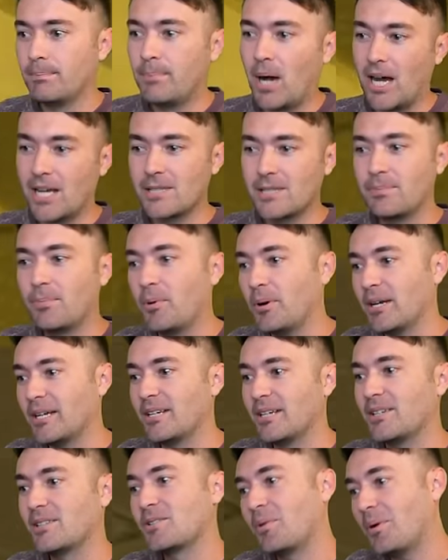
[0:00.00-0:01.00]
Boss
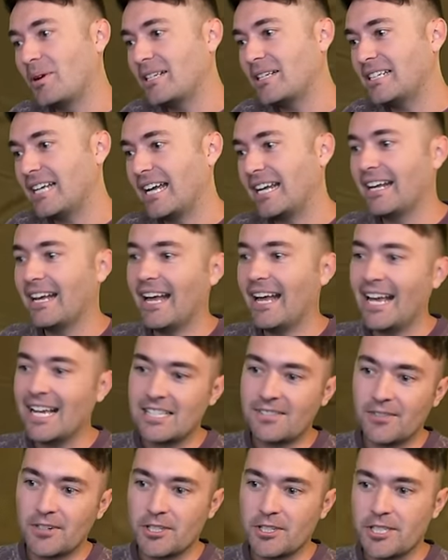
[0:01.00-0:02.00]
Boy, 28,
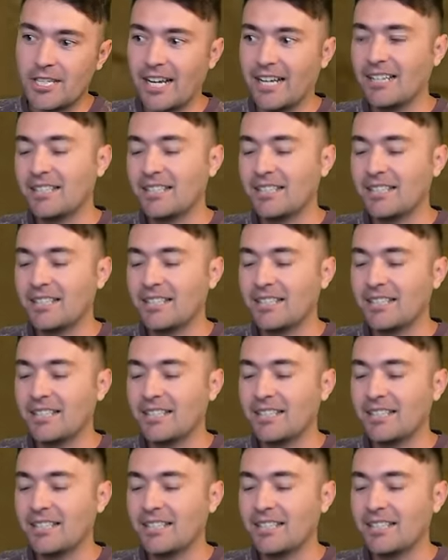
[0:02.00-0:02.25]
Espear J,